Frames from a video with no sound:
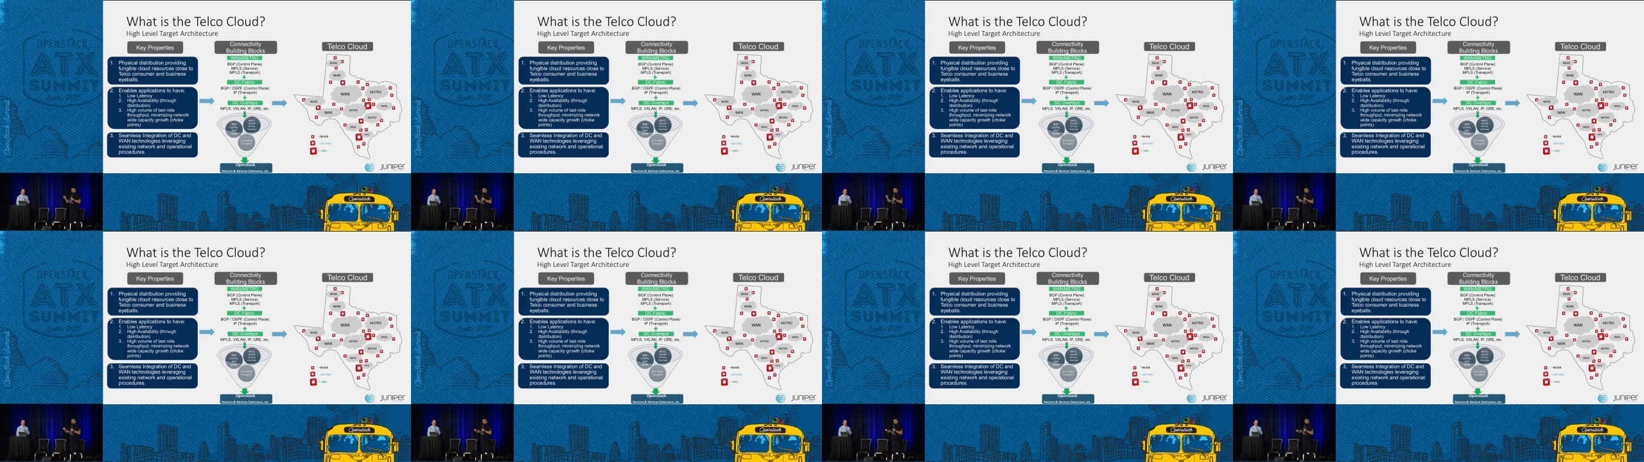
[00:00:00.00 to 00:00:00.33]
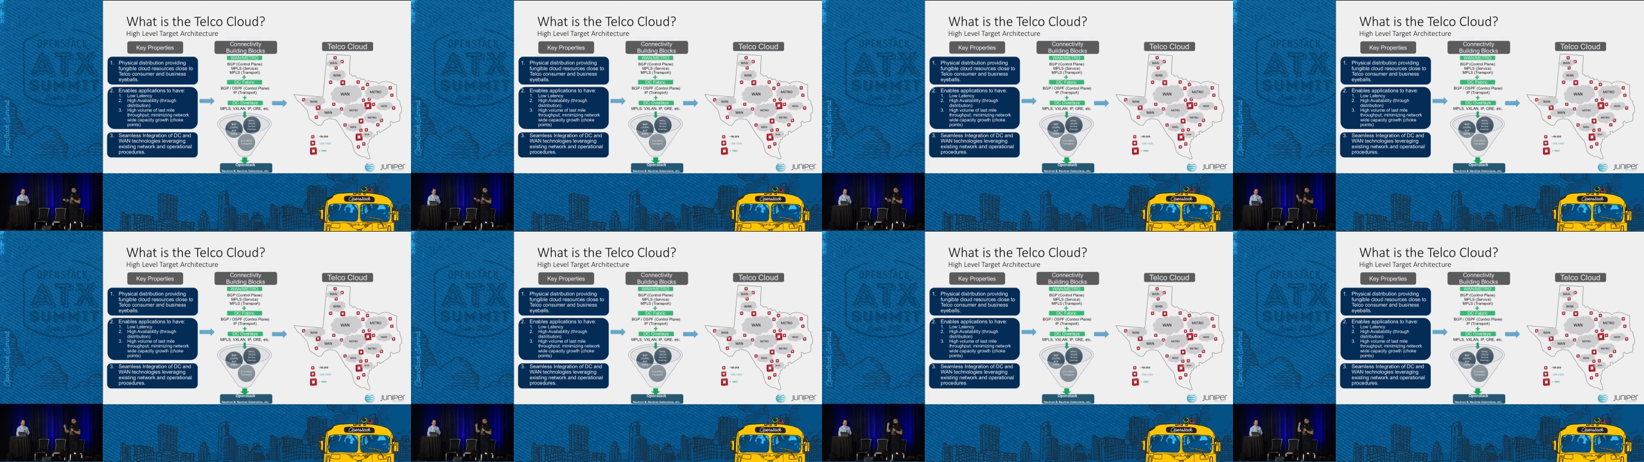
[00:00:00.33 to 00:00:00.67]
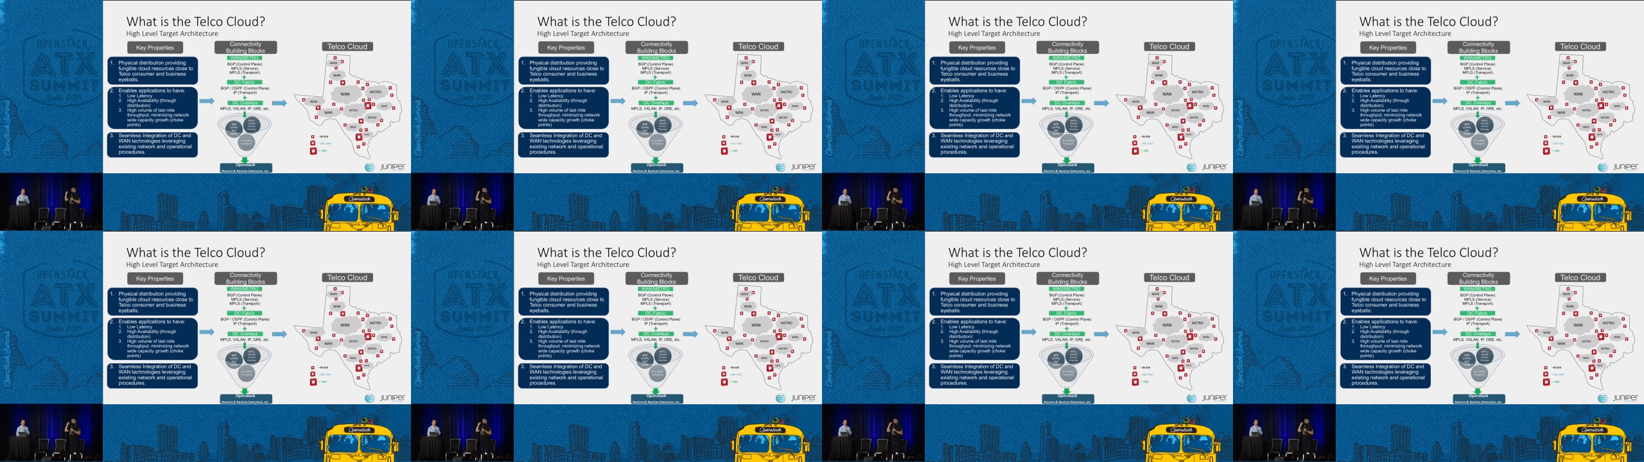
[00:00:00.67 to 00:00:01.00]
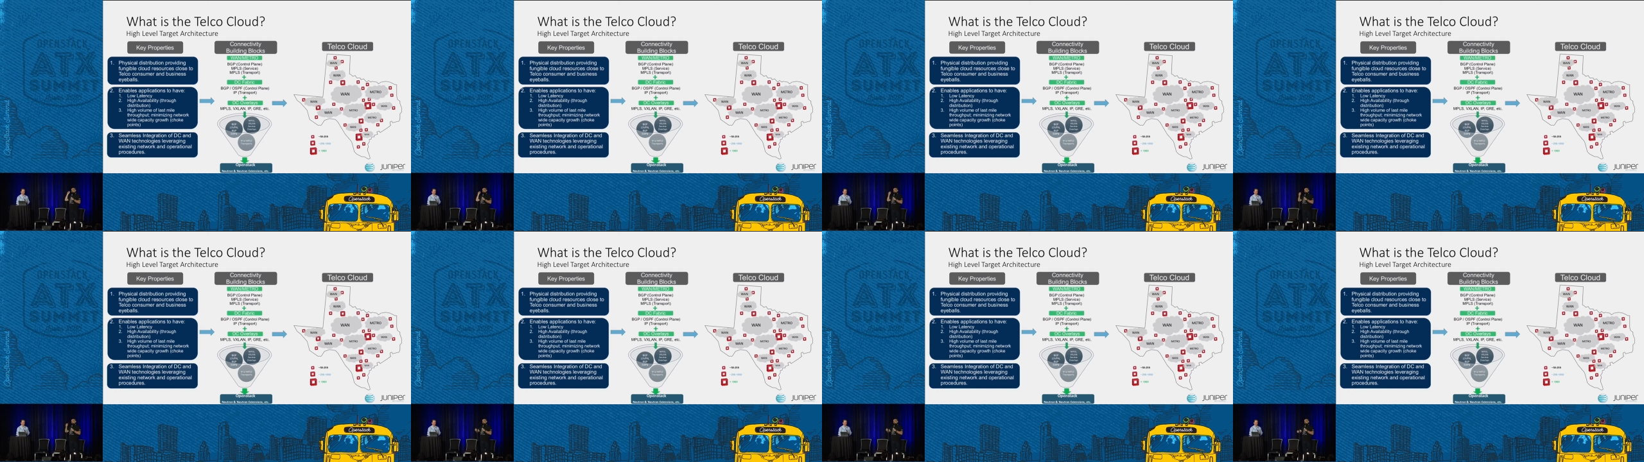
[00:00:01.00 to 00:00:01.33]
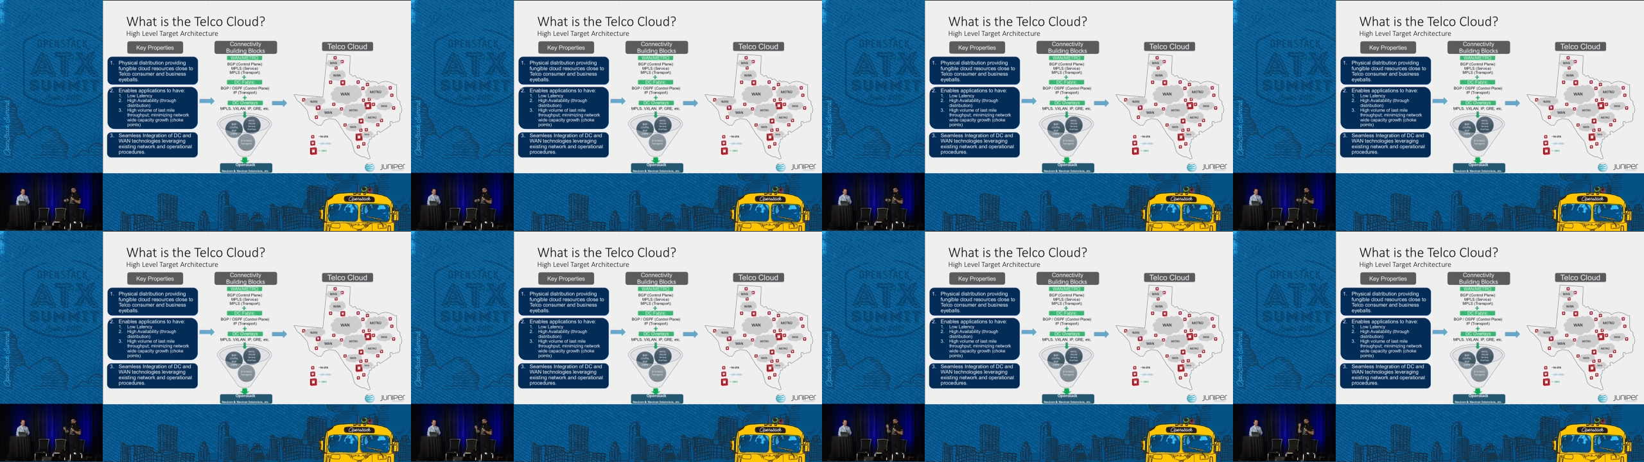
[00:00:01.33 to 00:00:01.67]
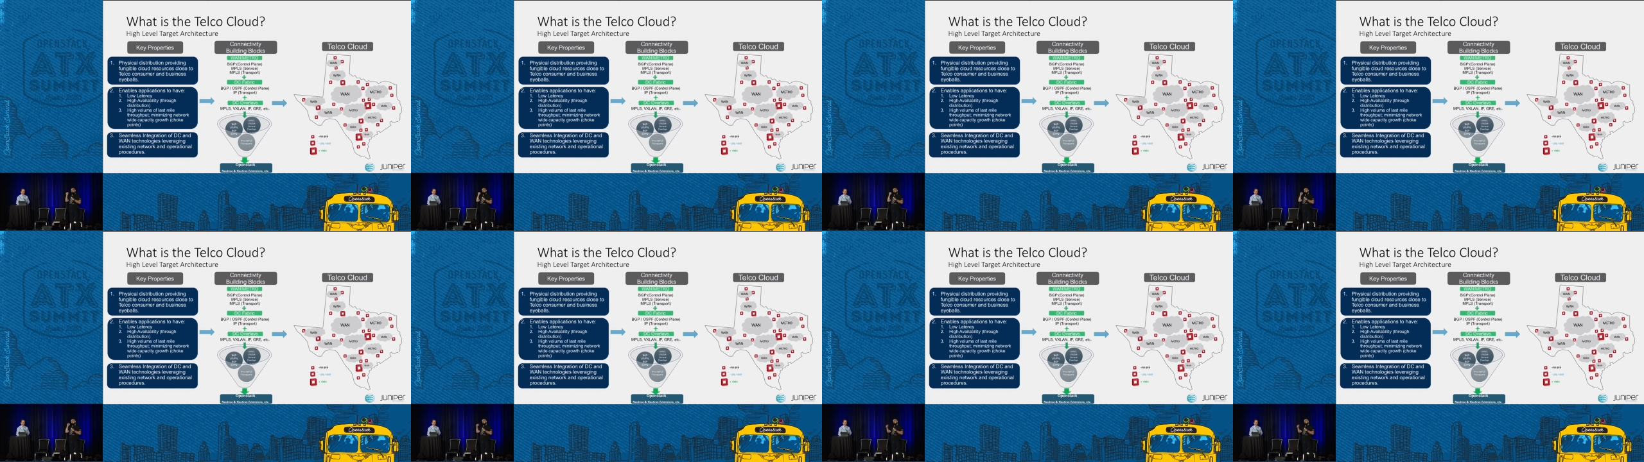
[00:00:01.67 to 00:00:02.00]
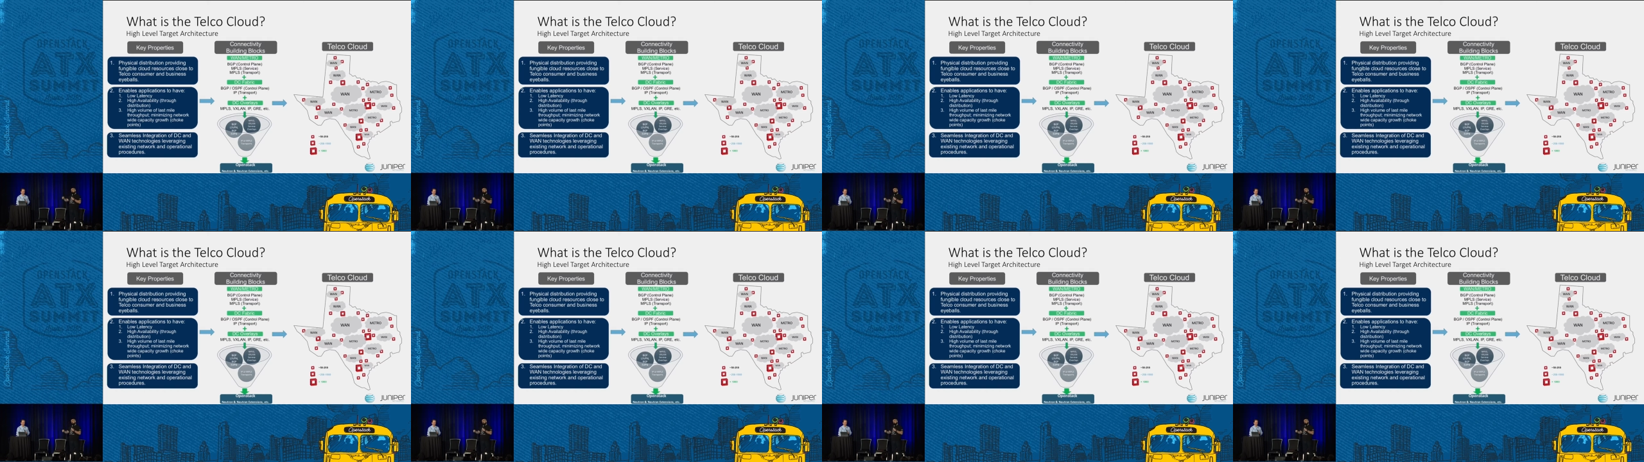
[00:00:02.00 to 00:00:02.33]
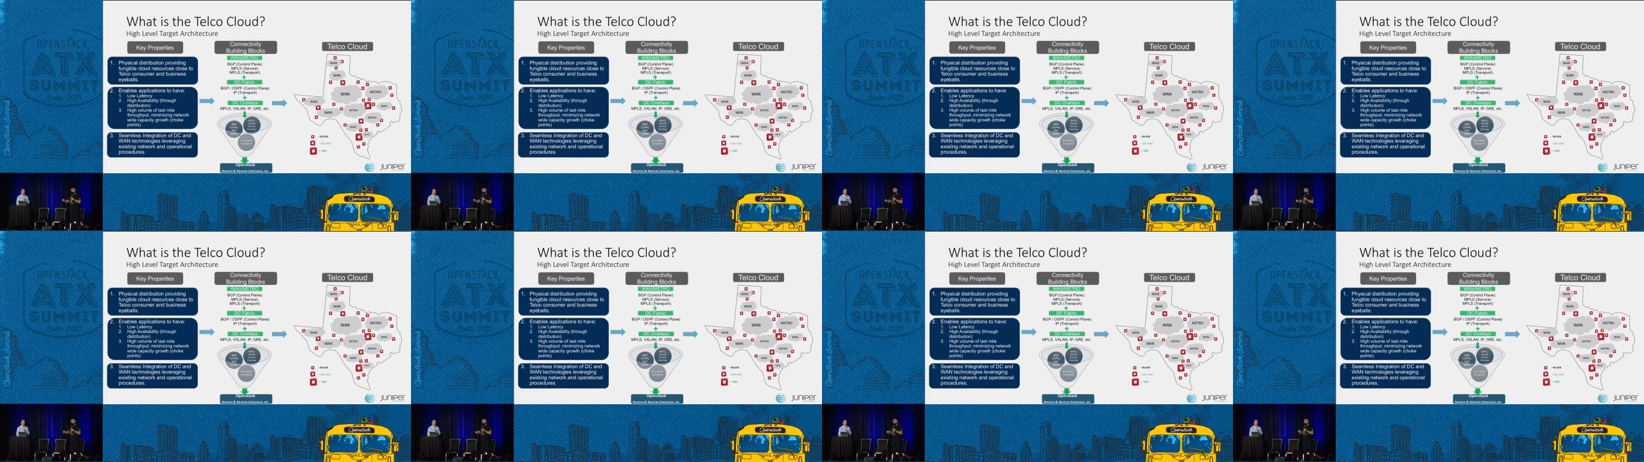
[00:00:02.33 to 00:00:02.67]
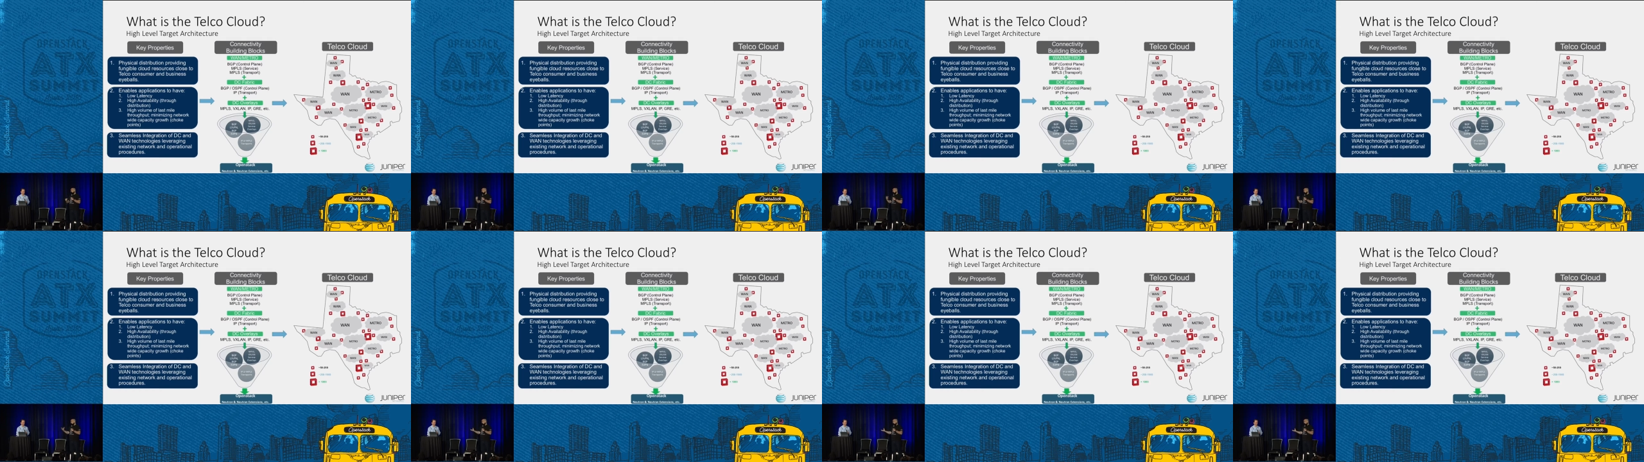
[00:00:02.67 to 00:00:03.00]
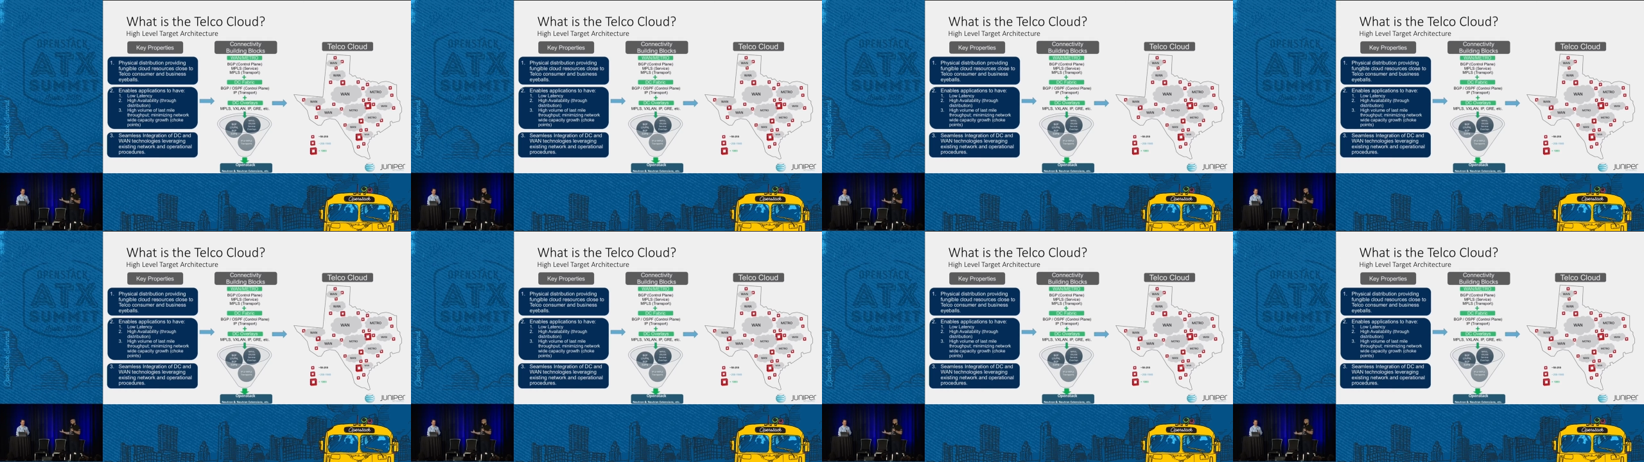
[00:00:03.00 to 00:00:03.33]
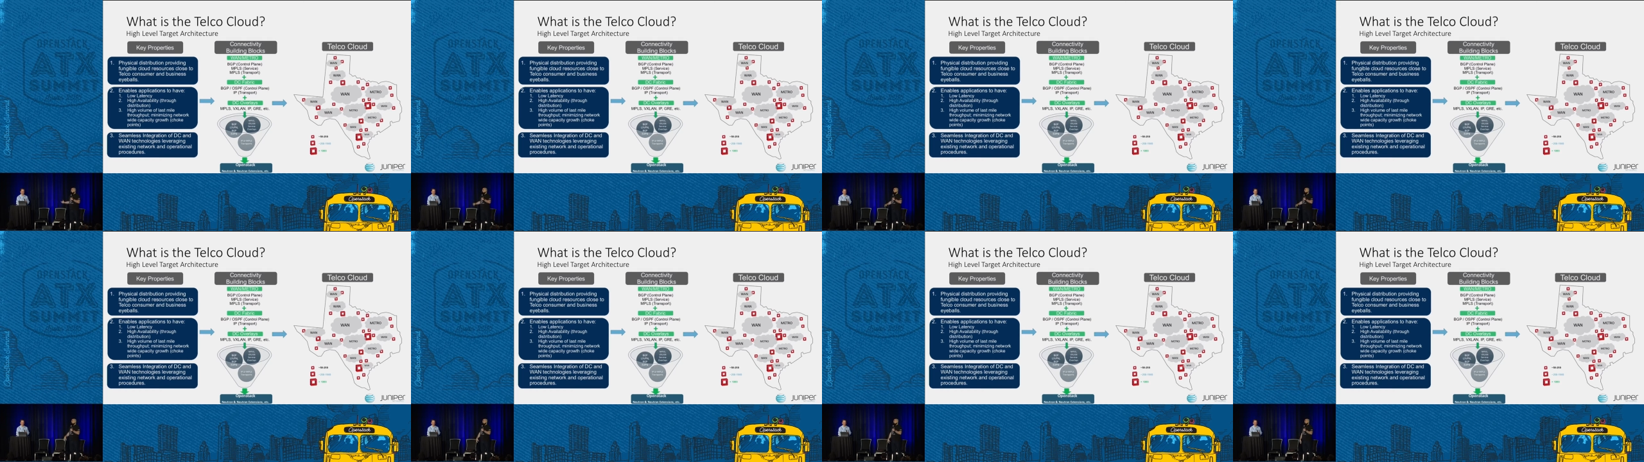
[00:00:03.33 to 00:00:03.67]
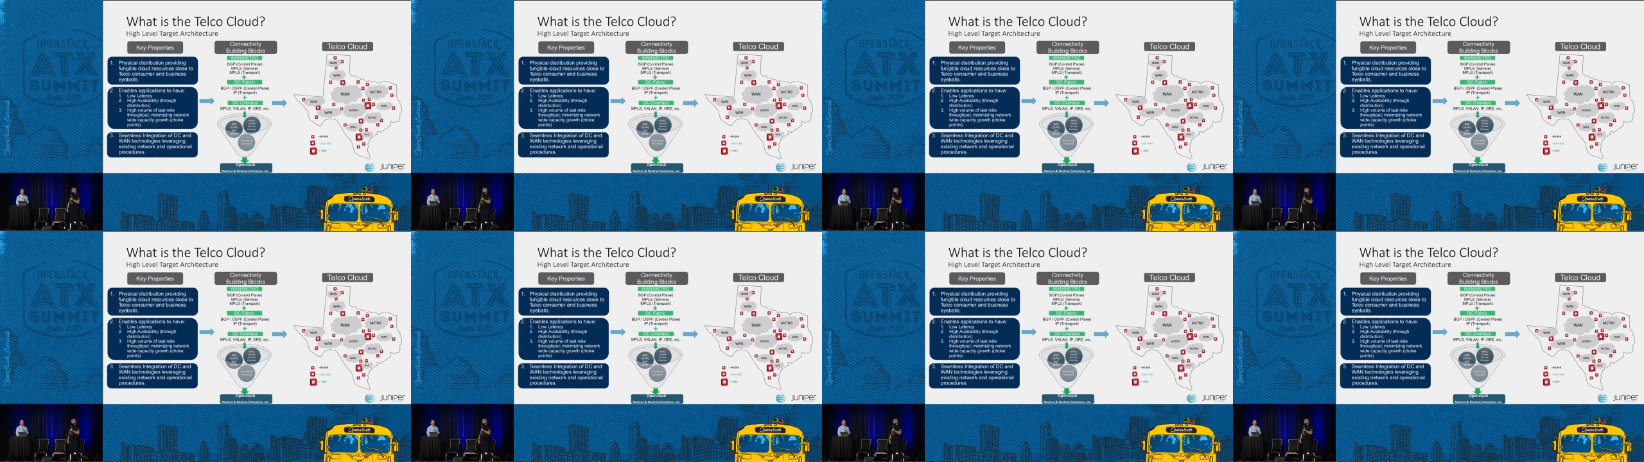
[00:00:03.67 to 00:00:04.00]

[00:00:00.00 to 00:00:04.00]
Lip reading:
No face is visible, so there are no lips to read.